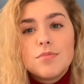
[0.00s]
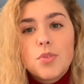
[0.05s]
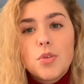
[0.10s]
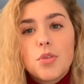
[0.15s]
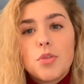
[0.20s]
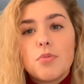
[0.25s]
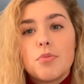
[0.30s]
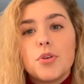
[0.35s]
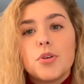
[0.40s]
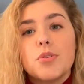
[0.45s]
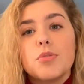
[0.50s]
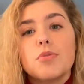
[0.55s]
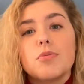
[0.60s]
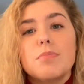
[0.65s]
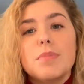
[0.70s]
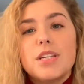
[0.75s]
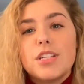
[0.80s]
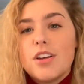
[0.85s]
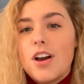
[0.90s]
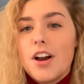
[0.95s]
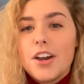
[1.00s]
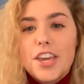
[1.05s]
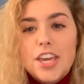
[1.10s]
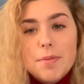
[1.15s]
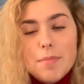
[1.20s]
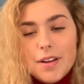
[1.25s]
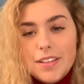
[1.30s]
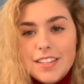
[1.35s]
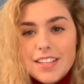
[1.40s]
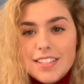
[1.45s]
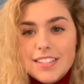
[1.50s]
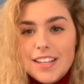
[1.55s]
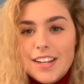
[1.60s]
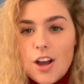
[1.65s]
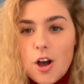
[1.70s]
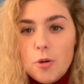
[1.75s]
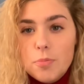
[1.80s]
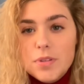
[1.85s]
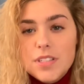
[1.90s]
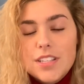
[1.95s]
through me talking about this, it
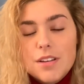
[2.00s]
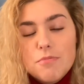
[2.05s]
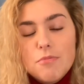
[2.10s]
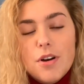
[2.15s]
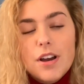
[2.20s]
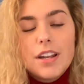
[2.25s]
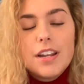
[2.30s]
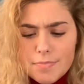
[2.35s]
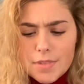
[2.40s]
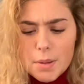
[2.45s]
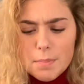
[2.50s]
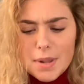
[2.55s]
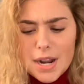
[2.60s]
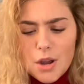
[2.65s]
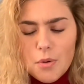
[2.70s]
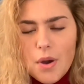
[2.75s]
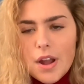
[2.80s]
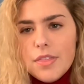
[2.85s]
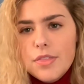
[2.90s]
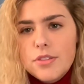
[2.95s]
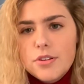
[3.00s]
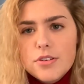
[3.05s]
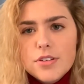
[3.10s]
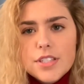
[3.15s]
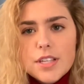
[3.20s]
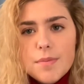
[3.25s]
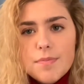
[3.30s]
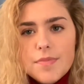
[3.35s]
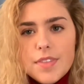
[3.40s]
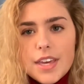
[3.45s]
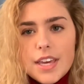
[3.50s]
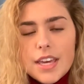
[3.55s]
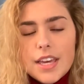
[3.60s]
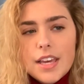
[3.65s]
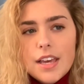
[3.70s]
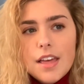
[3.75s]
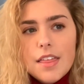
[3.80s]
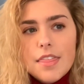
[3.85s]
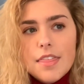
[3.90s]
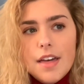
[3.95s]
helps someone. But I went through
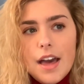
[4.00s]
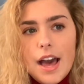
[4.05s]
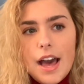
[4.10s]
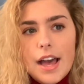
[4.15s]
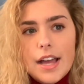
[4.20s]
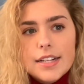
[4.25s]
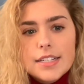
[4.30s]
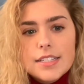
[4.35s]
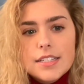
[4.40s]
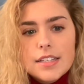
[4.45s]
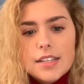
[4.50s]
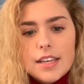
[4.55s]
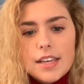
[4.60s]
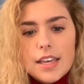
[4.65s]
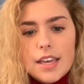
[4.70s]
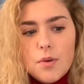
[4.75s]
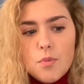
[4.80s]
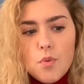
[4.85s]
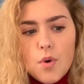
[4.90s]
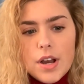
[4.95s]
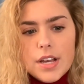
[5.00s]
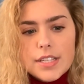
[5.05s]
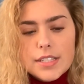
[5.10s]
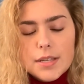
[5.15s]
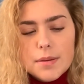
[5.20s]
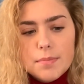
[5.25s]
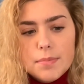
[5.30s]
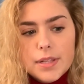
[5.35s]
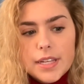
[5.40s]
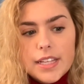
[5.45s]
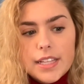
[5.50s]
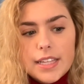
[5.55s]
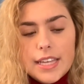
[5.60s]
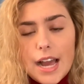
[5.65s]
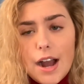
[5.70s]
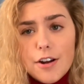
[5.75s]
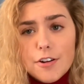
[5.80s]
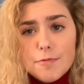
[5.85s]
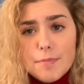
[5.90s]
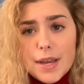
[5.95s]
something that was completely
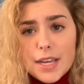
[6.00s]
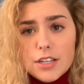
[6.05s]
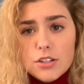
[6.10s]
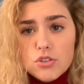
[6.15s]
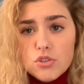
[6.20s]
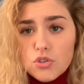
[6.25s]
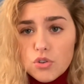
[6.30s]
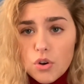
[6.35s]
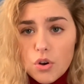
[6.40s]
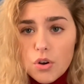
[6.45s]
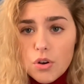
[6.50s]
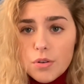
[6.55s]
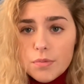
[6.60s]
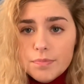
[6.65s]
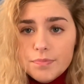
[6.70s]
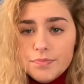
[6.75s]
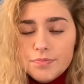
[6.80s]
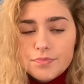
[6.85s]
out of my control,